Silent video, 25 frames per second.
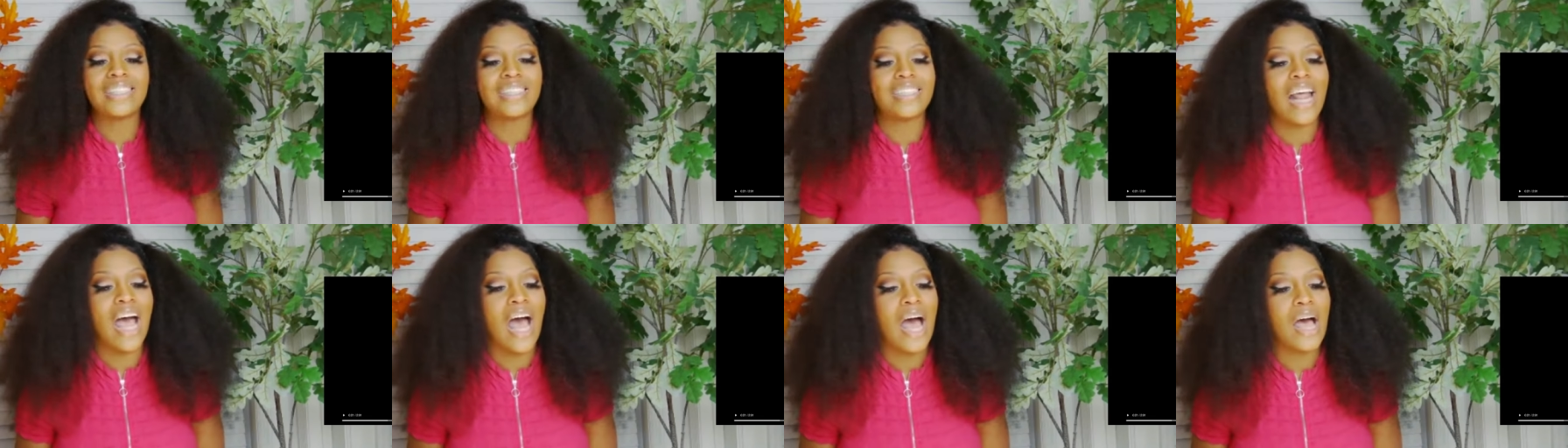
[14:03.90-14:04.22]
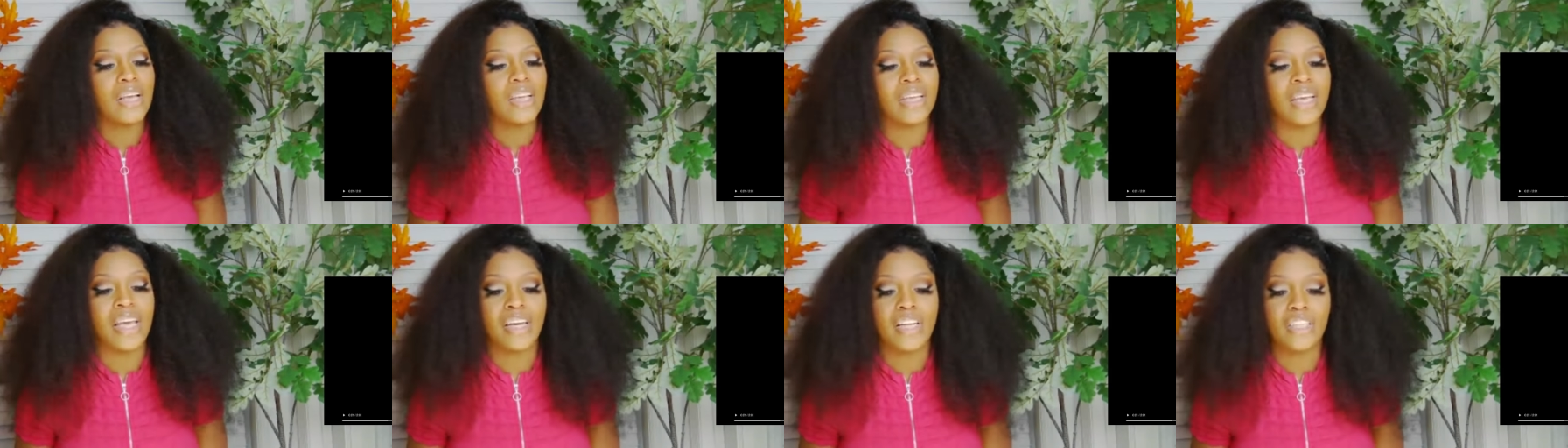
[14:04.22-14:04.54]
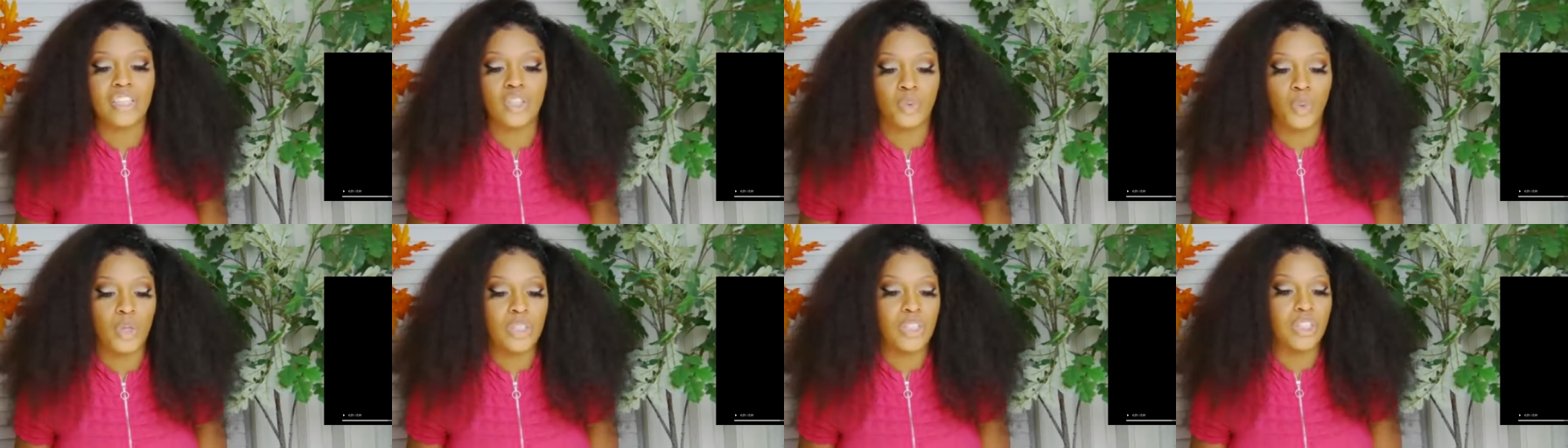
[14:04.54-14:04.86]
not get
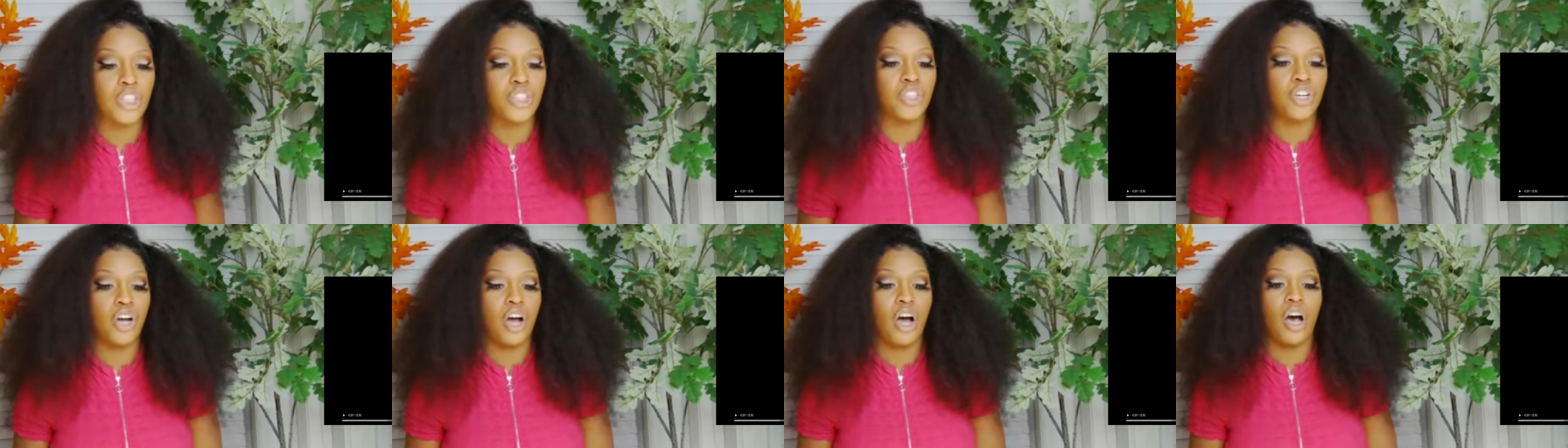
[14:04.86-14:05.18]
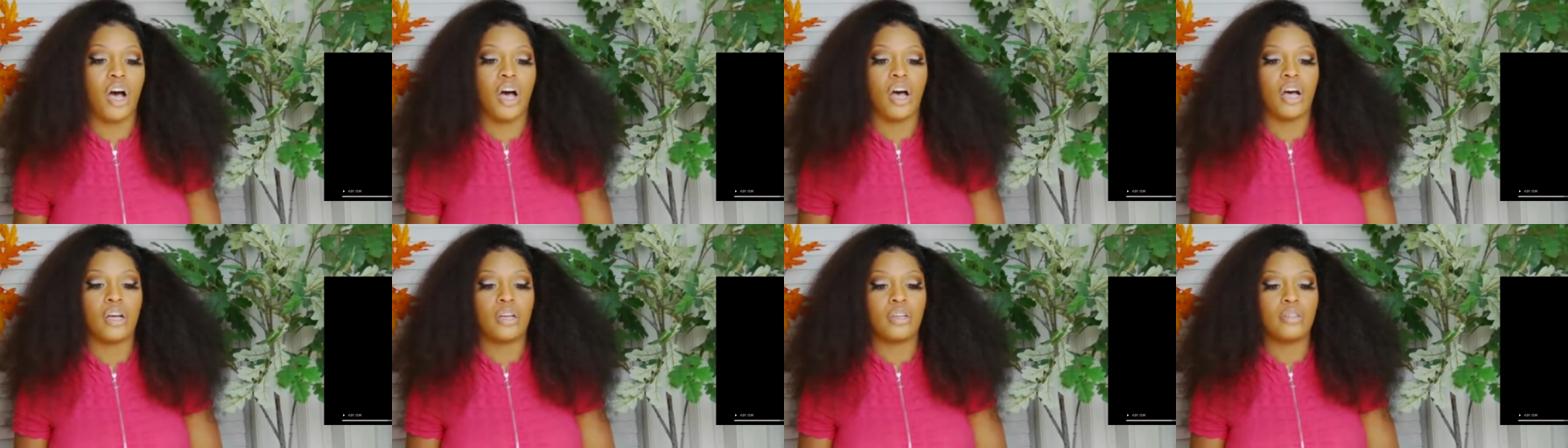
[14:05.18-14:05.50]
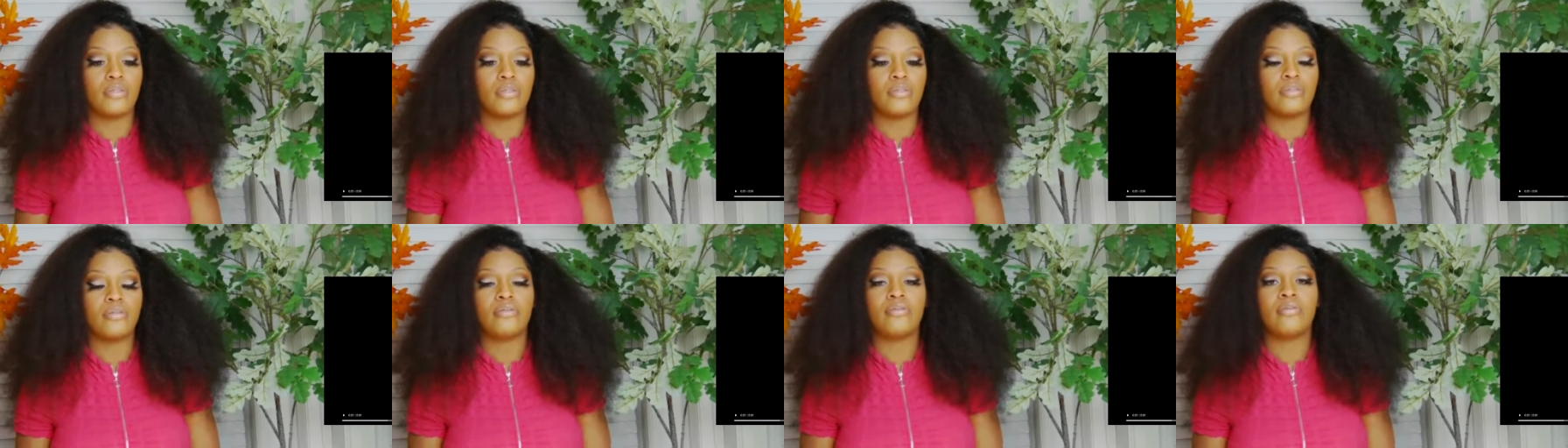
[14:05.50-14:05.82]
it twisted, y'all.
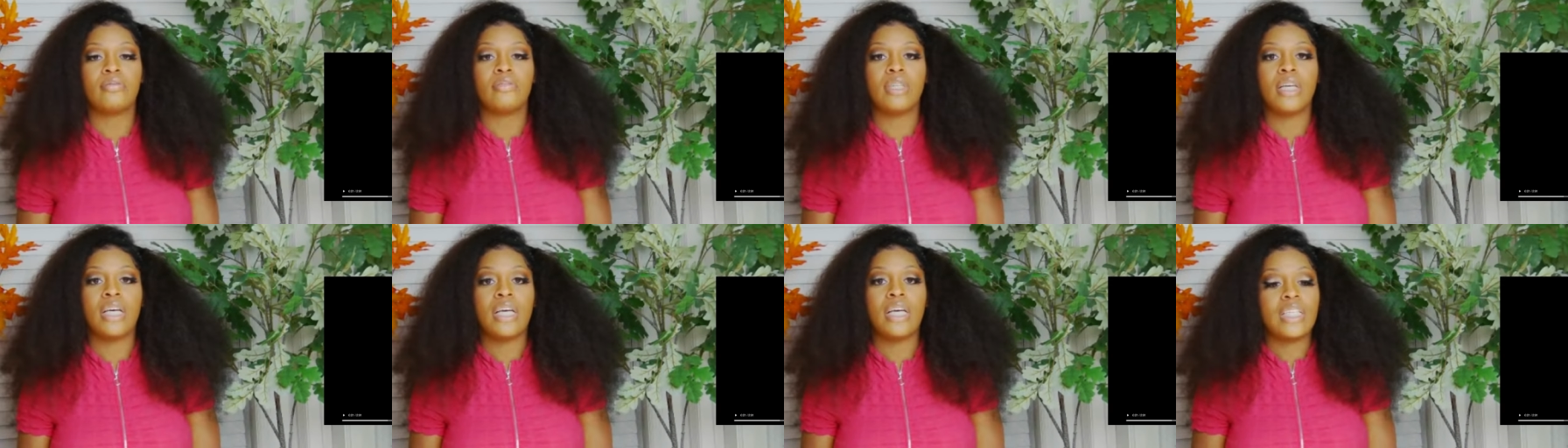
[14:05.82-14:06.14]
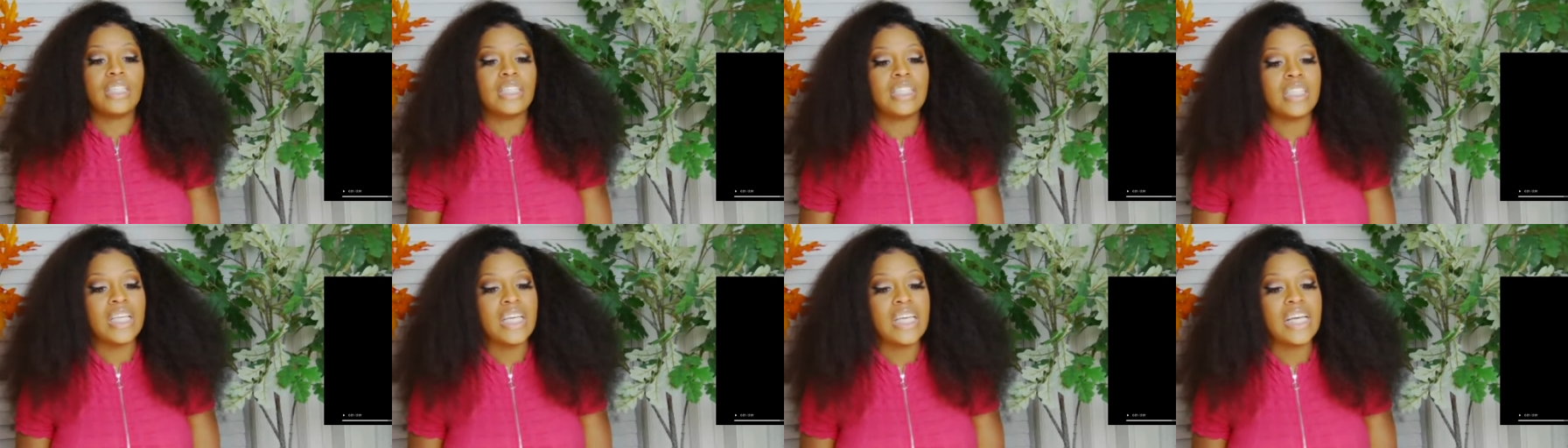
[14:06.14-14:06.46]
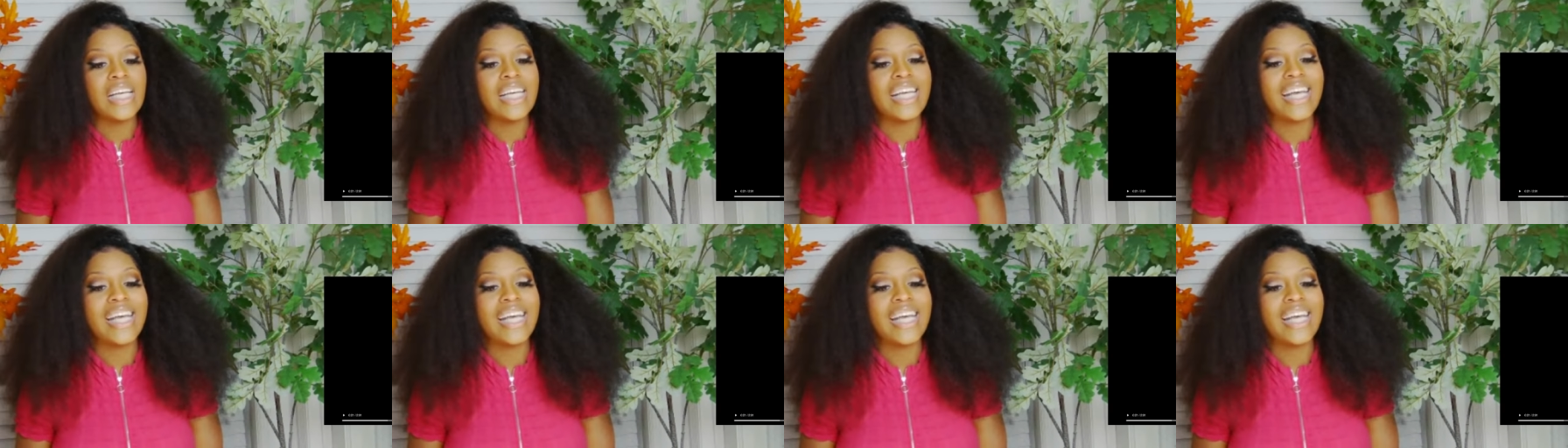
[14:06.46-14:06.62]
Tia